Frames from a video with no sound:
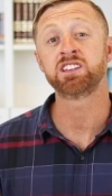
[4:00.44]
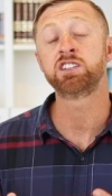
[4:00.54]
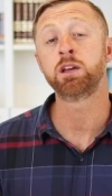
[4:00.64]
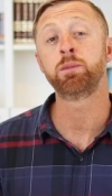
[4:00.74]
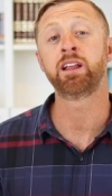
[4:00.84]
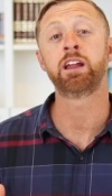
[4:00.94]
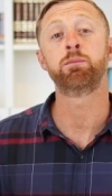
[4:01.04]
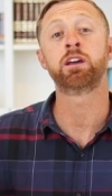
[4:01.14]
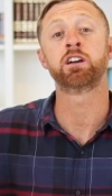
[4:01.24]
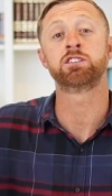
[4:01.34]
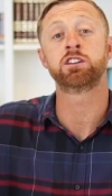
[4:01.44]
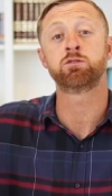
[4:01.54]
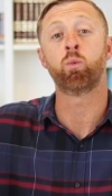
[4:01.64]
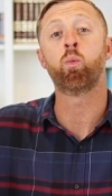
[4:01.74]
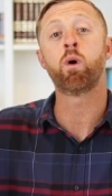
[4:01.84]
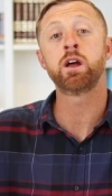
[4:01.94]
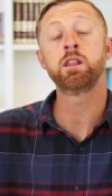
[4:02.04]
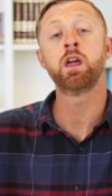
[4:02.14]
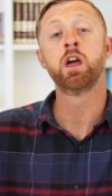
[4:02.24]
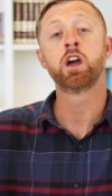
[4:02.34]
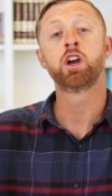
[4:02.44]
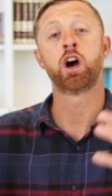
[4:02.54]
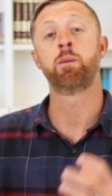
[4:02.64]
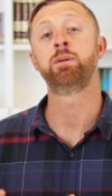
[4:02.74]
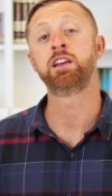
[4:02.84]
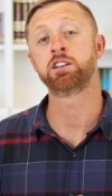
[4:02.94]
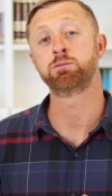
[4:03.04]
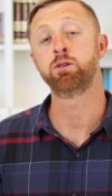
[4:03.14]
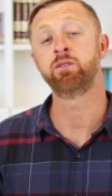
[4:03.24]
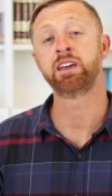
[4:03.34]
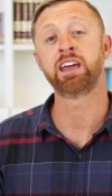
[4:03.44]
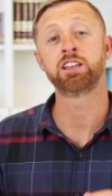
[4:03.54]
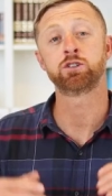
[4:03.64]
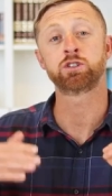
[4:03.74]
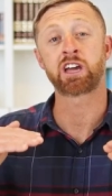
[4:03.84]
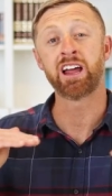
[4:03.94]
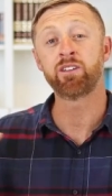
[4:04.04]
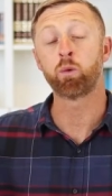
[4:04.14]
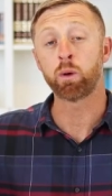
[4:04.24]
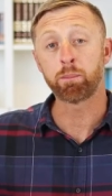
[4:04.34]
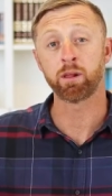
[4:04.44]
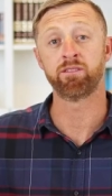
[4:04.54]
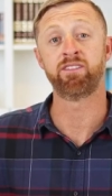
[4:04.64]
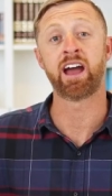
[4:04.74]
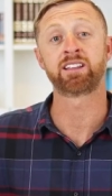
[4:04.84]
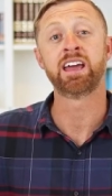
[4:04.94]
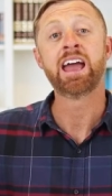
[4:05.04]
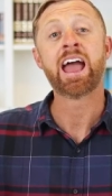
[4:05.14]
stimulated because this one company is moving in. So it's kind of a ripple effect.